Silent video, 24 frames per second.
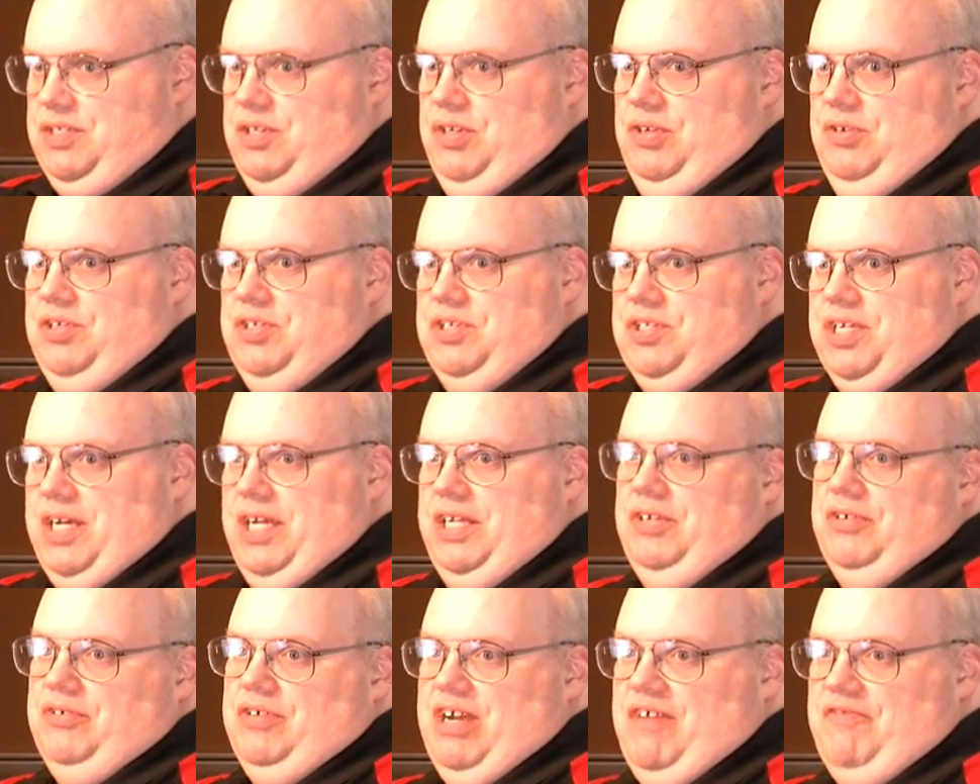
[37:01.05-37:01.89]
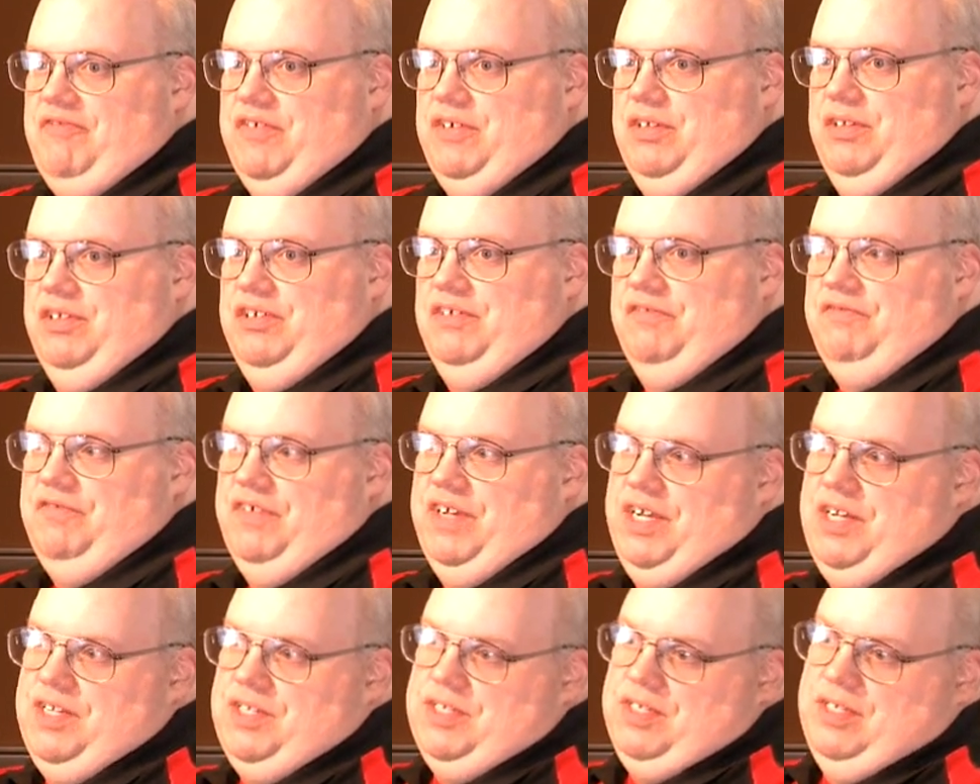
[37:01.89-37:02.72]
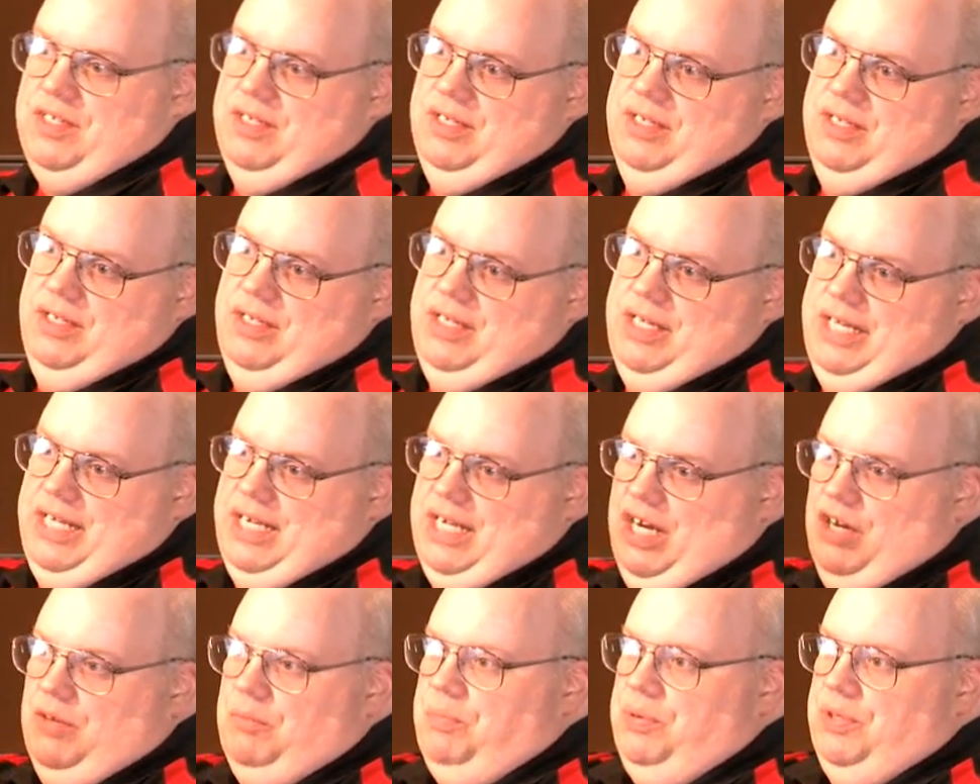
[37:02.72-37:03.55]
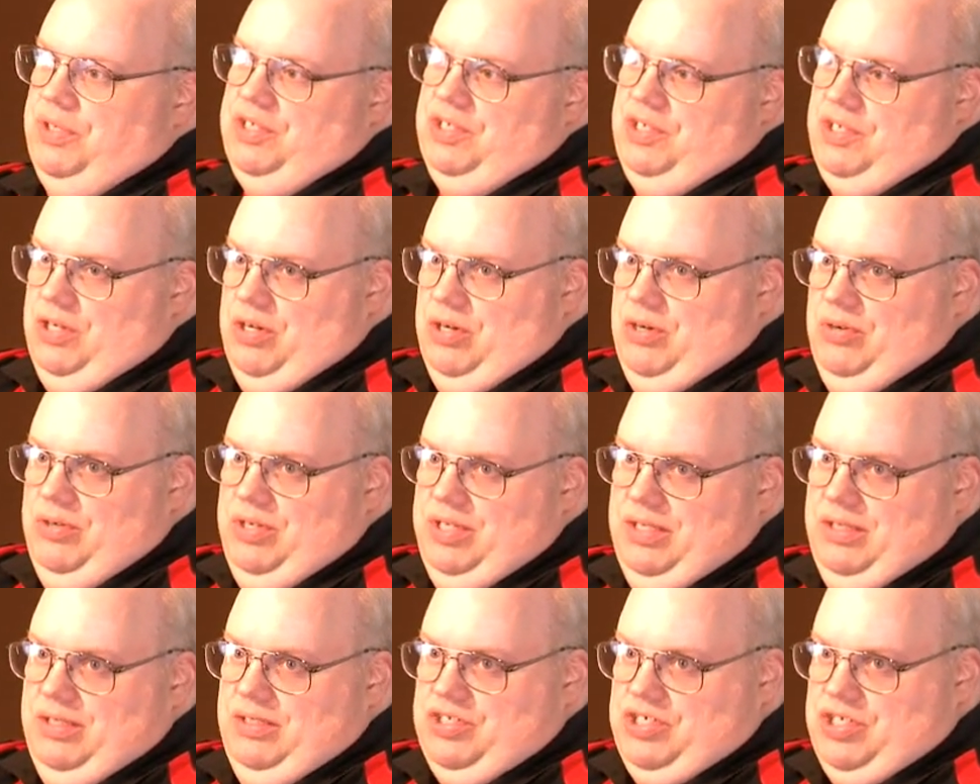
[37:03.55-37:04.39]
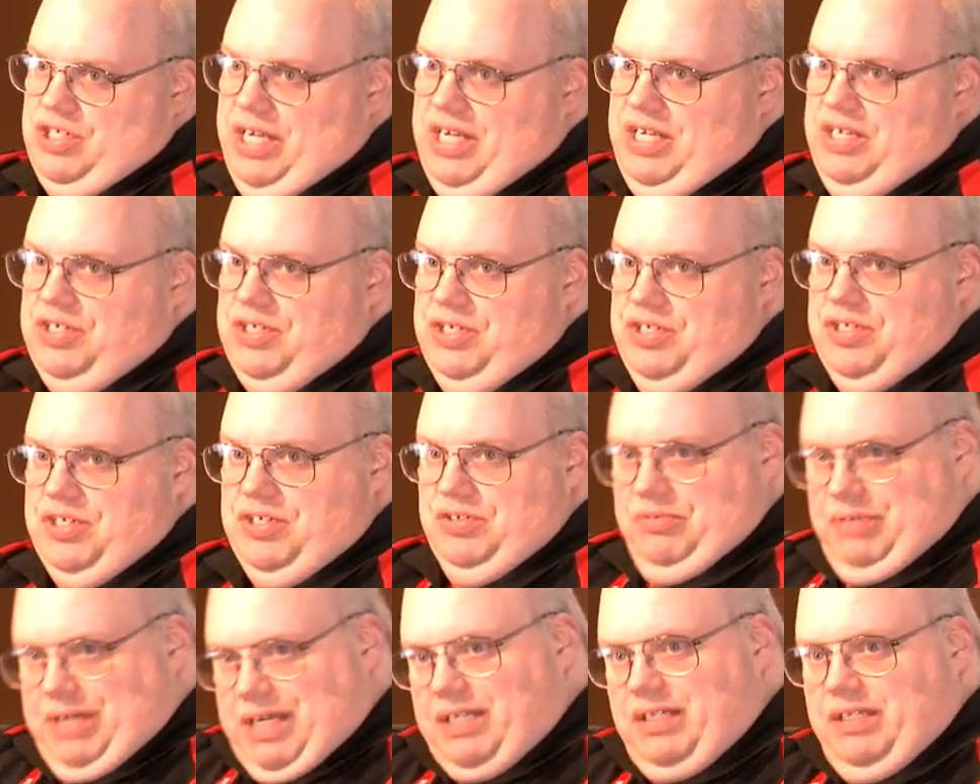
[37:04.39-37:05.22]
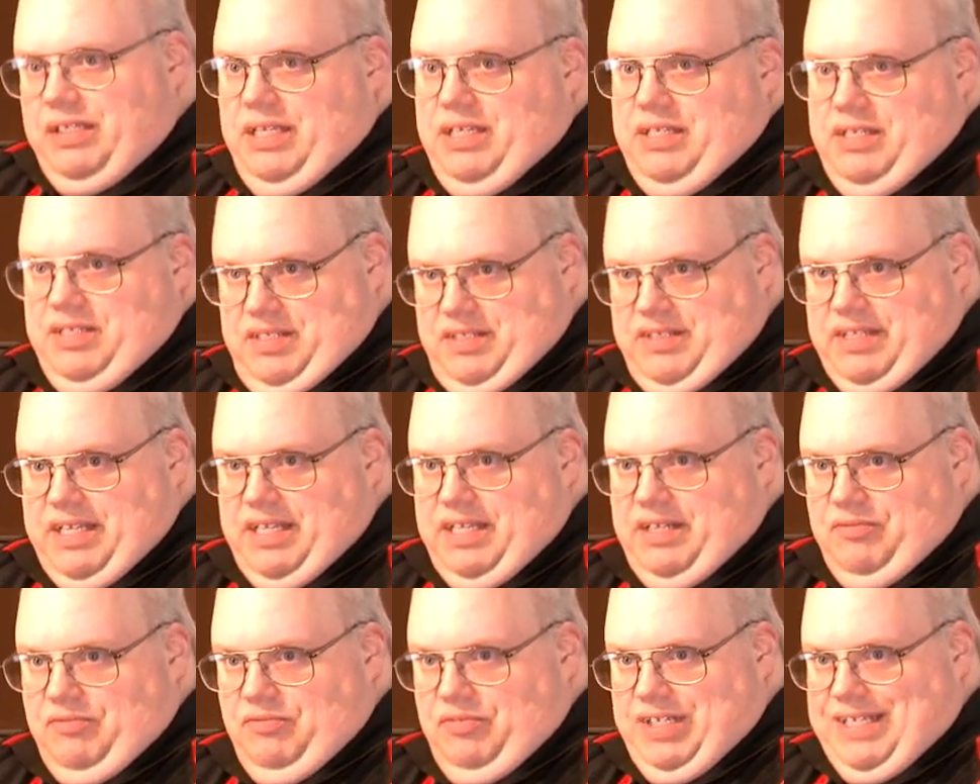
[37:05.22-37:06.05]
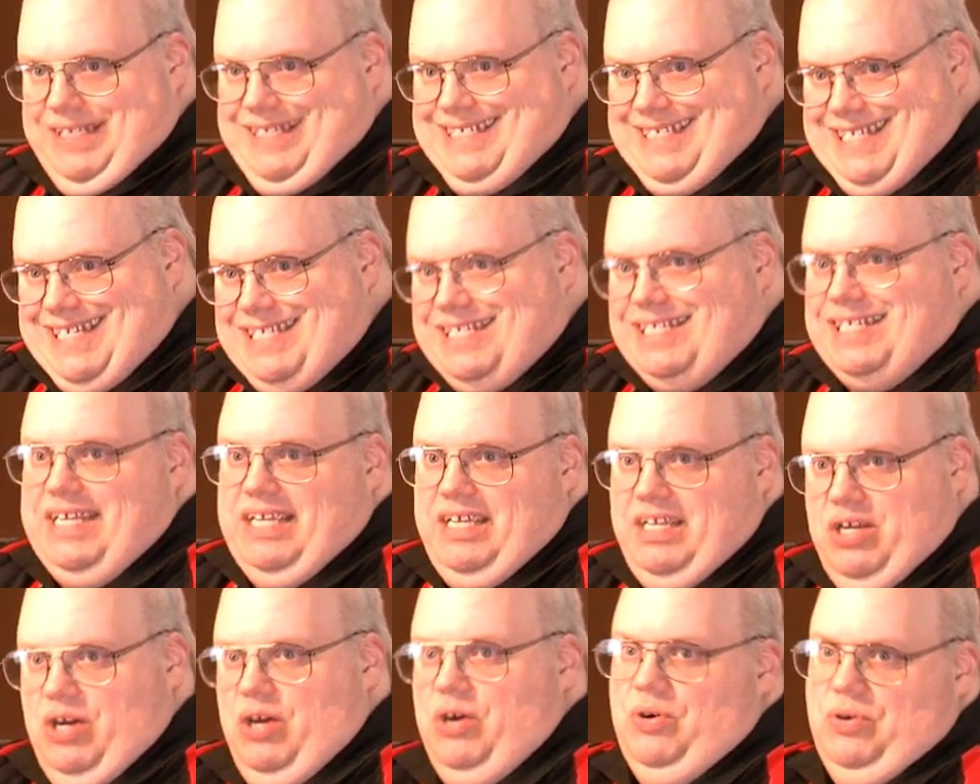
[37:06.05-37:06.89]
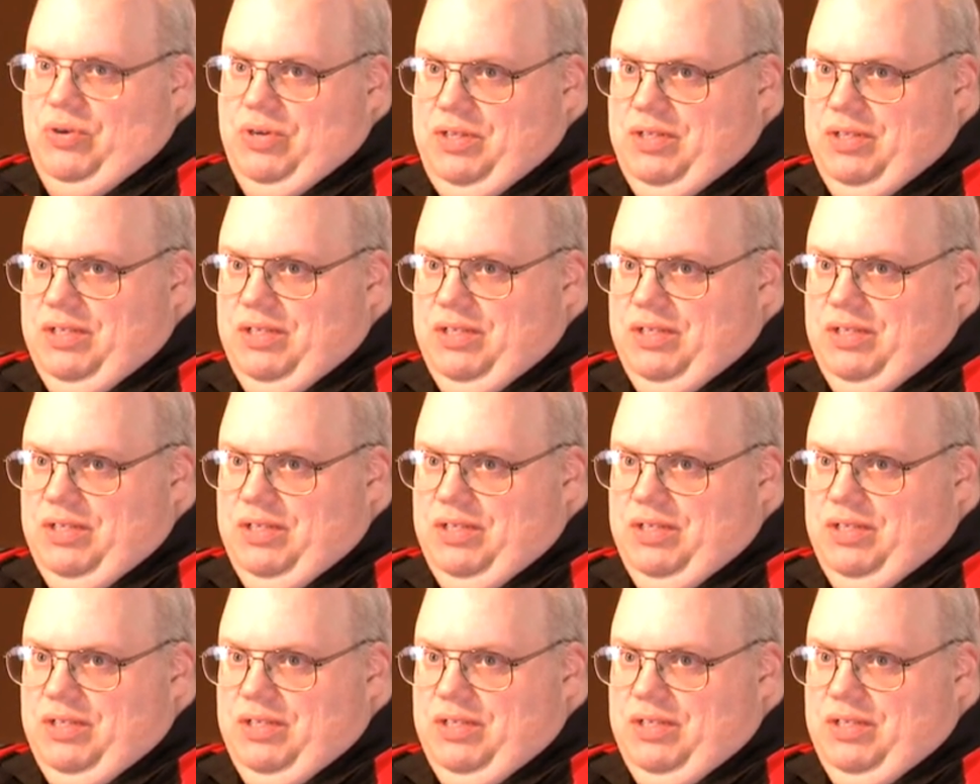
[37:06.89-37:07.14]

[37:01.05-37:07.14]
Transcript: So you design your graphical interface and output the code changes directly into that existing code.